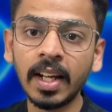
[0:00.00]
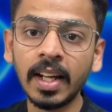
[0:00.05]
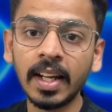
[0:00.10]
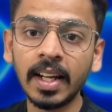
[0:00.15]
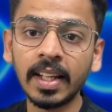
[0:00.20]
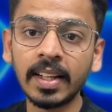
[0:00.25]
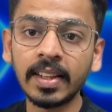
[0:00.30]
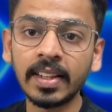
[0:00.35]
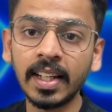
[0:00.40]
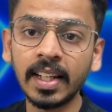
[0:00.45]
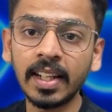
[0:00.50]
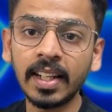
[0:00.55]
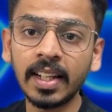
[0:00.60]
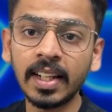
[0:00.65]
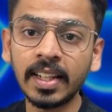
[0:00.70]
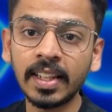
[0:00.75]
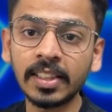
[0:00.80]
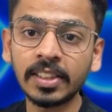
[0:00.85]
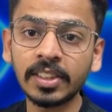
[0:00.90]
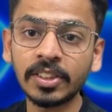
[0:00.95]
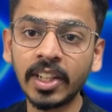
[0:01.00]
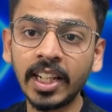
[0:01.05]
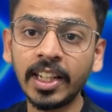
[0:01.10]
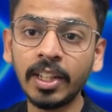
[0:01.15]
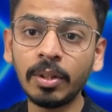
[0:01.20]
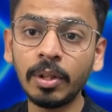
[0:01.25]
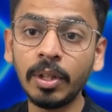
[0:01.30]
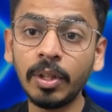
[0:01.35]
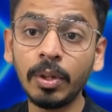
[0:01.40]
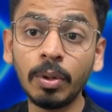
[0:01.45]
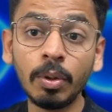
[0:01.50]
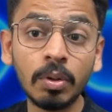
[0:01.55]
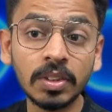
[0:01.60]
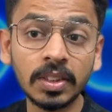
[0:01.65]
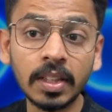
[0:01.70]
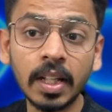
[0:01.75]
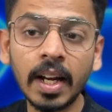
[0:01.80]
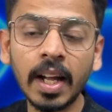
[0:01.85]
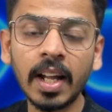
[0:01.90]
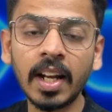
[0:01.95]
and then it is trying to use
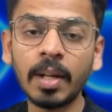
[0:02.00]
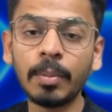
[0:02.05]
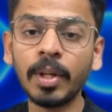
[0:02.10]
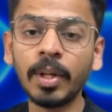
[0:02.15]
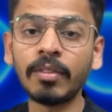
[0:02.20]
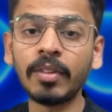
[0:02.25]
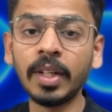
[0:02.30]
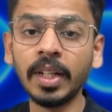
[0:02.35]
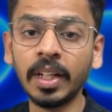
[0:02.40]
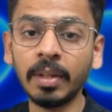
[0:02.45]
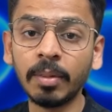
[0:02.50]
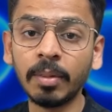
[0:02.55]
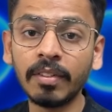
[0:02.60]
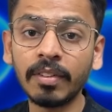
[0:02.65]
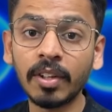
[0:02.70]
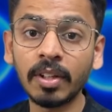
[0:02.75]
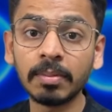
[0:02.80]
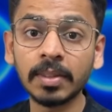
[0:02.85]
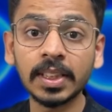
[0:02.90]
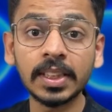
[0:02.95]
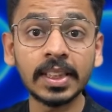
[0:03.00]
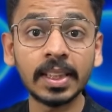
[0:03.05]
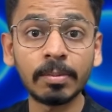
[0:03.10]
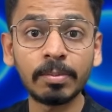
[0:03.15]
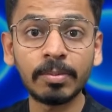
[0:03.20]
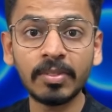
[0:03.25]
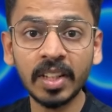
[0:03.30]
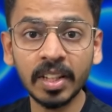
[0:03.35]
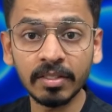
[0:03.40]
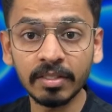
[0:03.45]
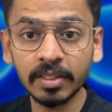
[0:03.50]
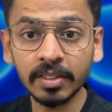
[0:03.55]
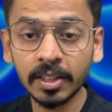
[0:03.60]
the dynamic variable from the step 5.